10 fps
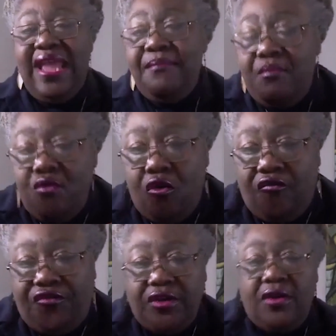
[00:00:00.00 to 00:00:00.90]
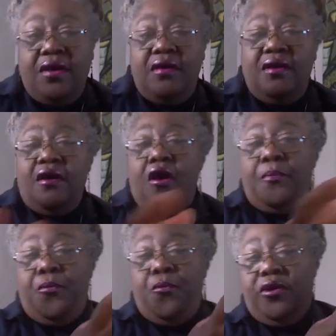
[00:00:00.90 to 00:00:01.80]
They moved
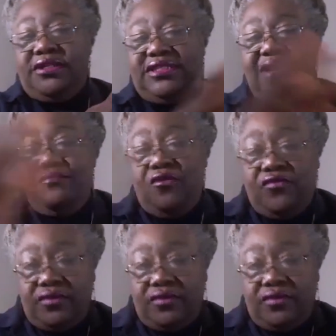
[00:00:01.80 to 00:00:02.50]
upwards, they moved,